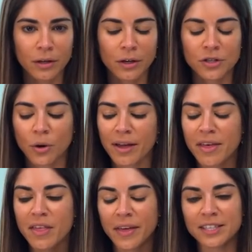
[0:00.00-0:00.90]
So, I
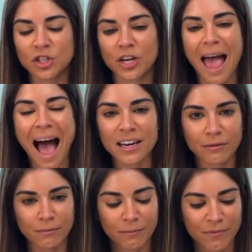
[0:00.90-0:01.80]
think that that's such an added
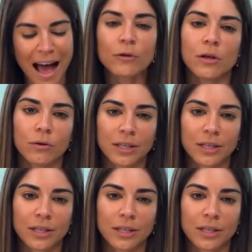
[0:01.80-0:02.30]
value.